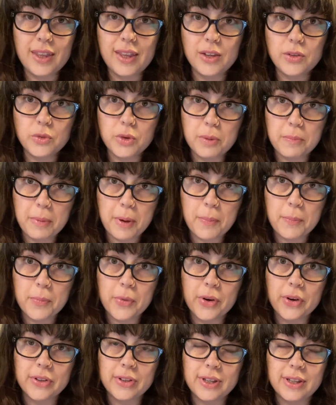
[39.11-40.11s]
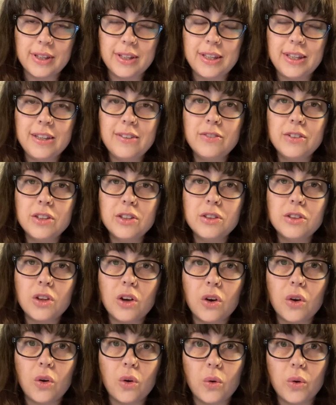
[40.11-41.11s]
And remember that even
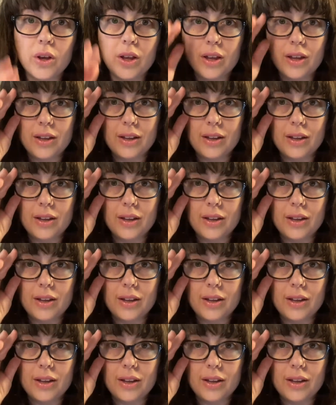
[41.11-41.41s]
though